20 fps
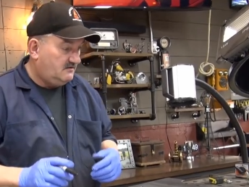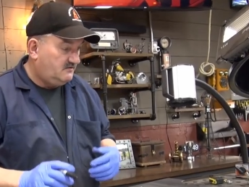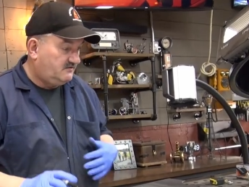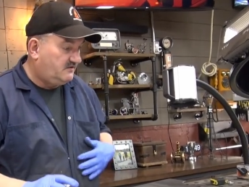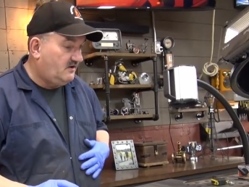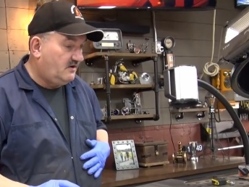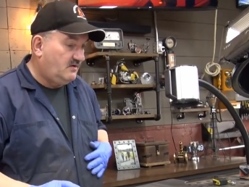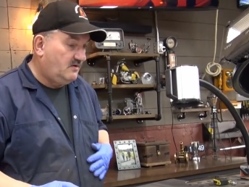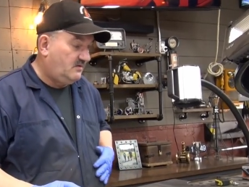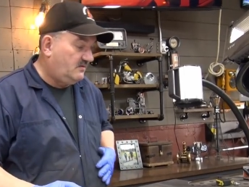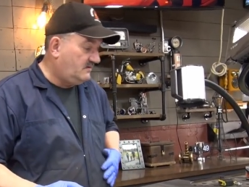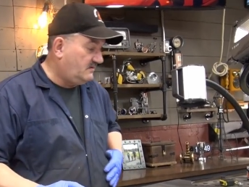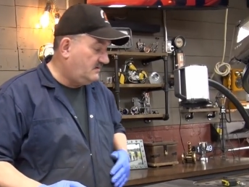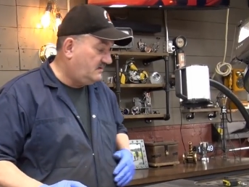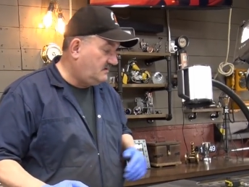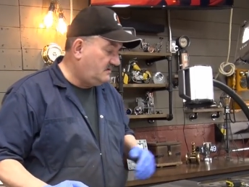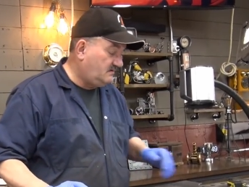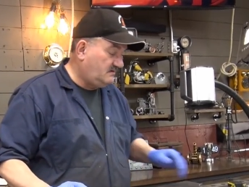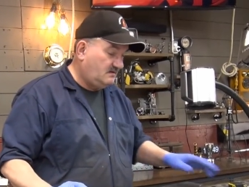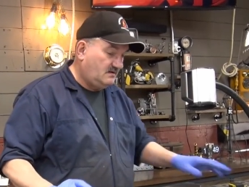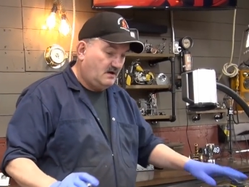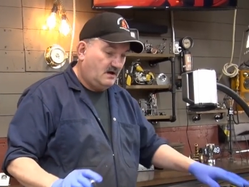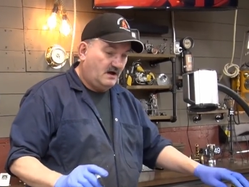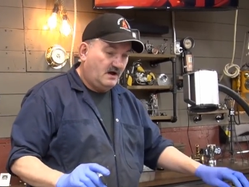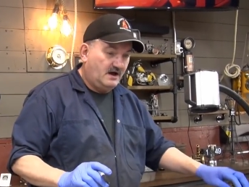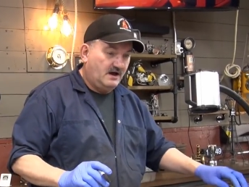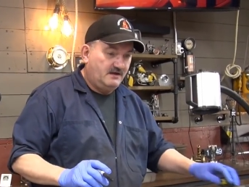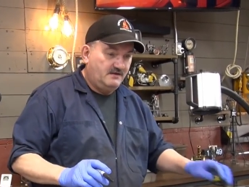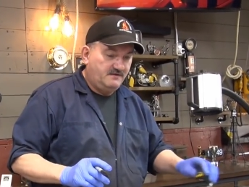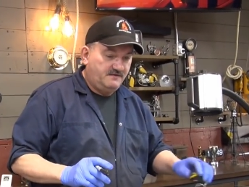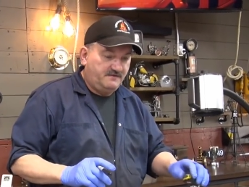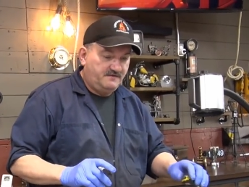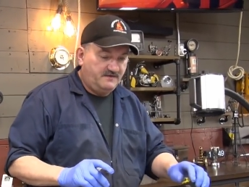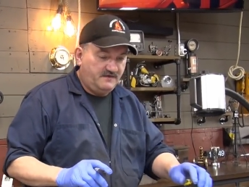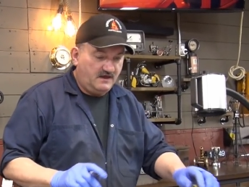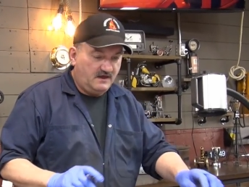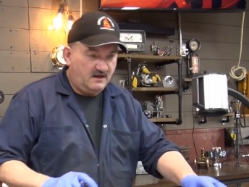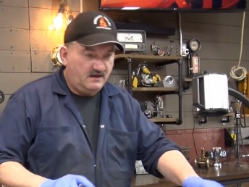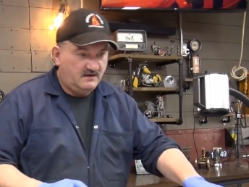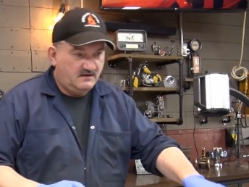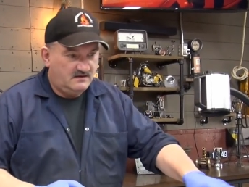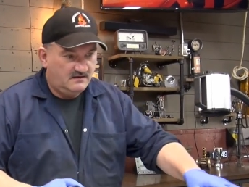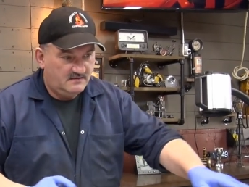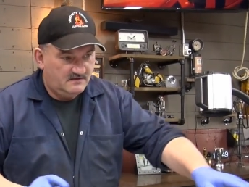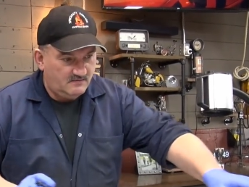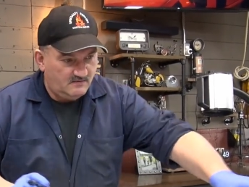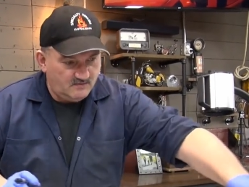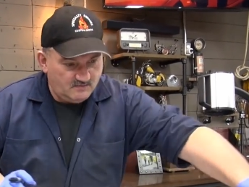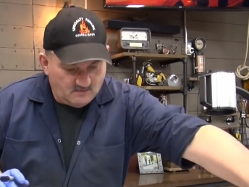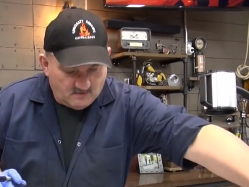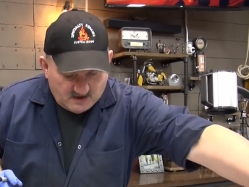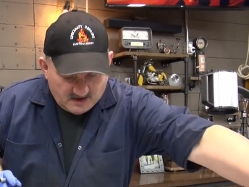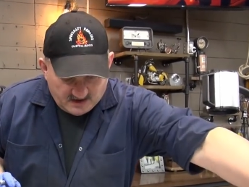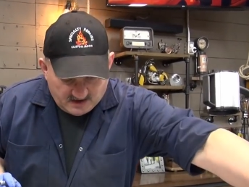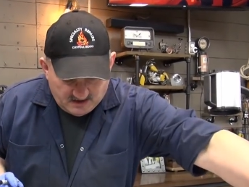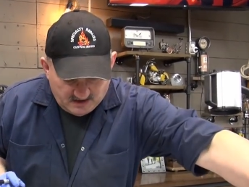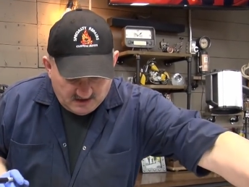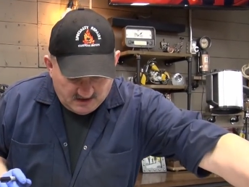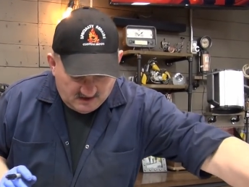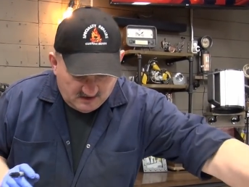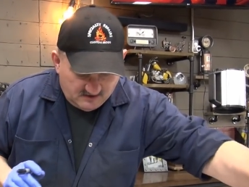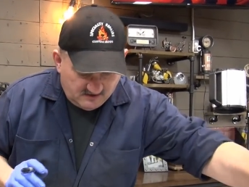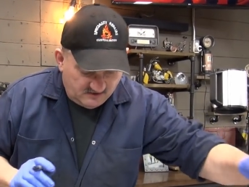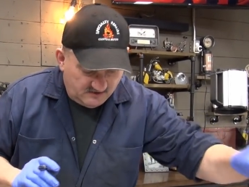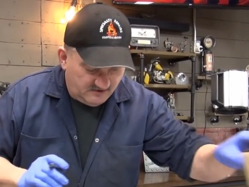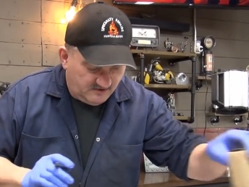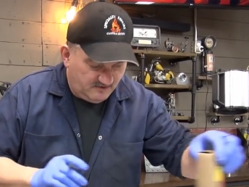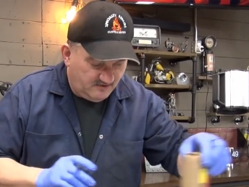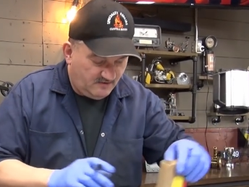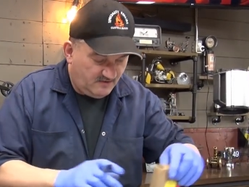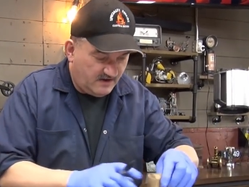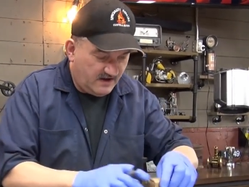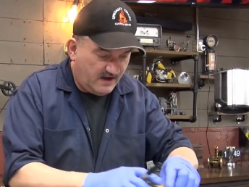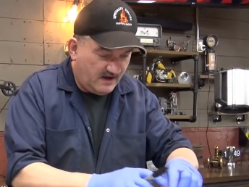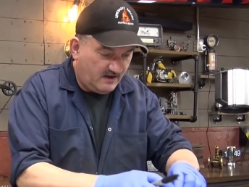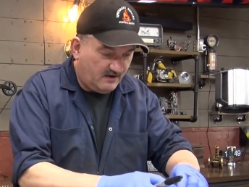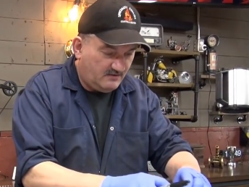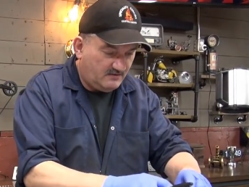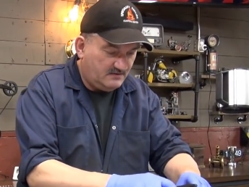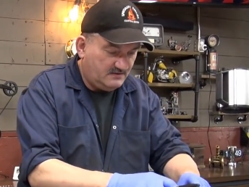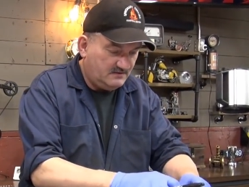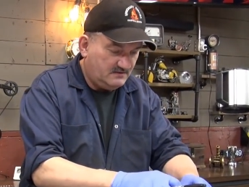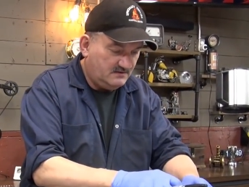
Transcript: so I think what I need to do now